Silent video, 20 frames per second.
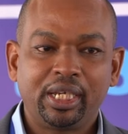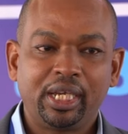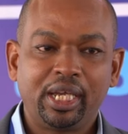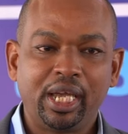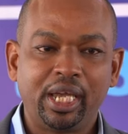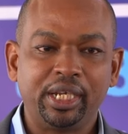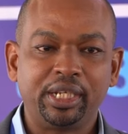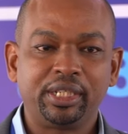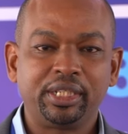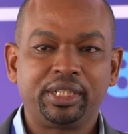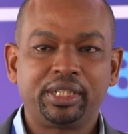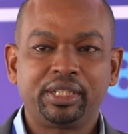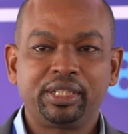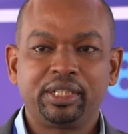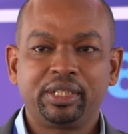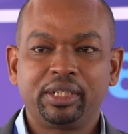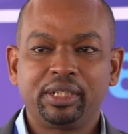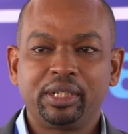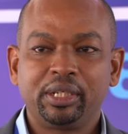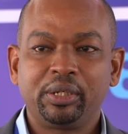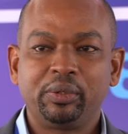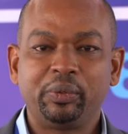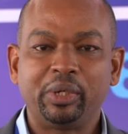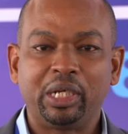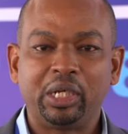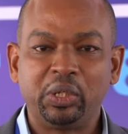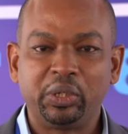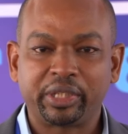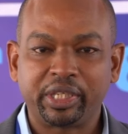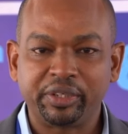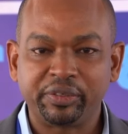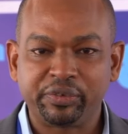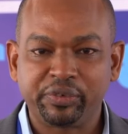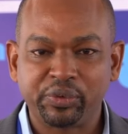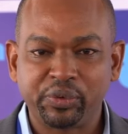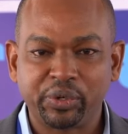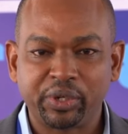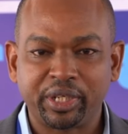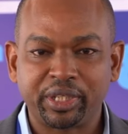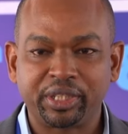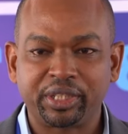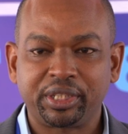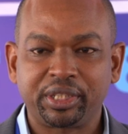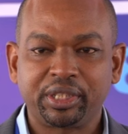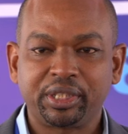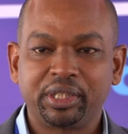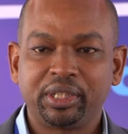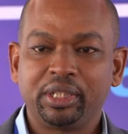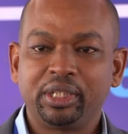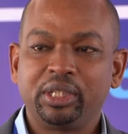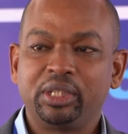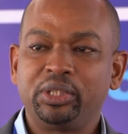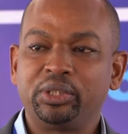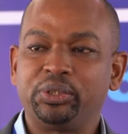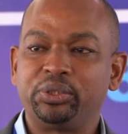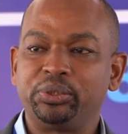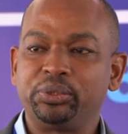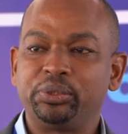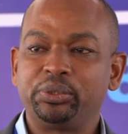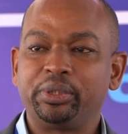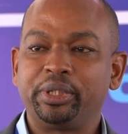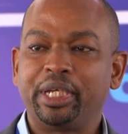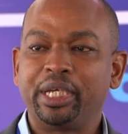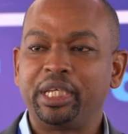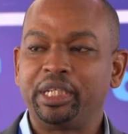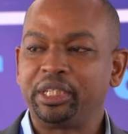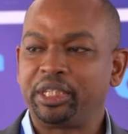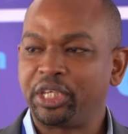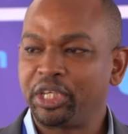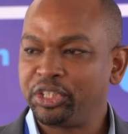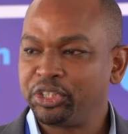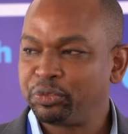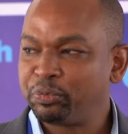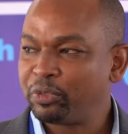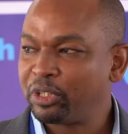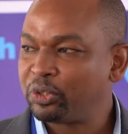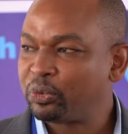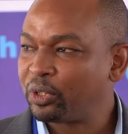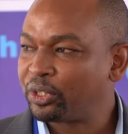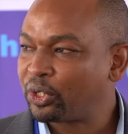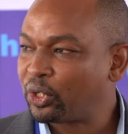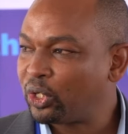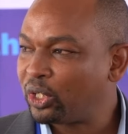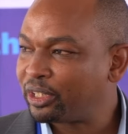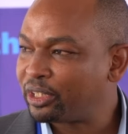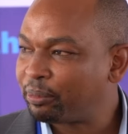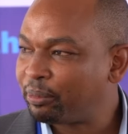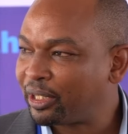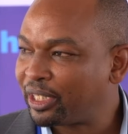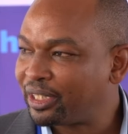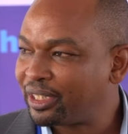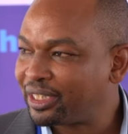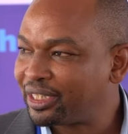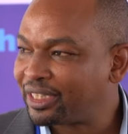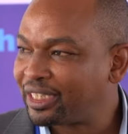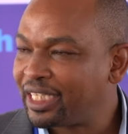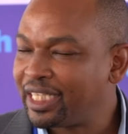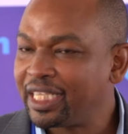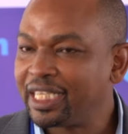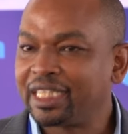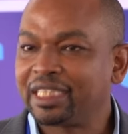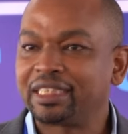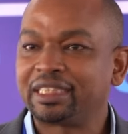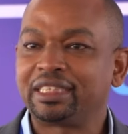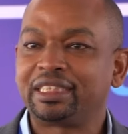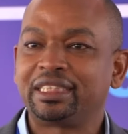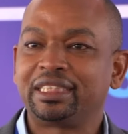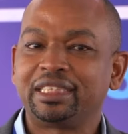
and we are looking forward to engagement with all the partners here